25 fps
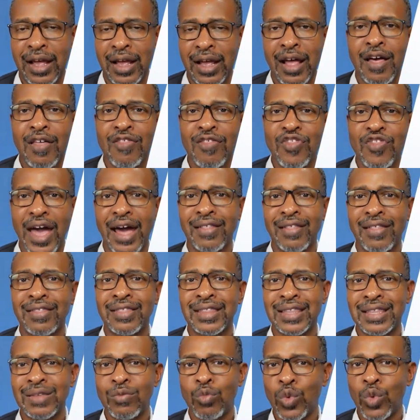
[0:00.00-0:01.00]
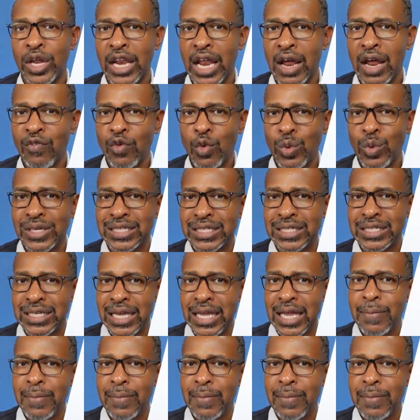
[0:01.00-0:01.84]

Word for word: that whenever we see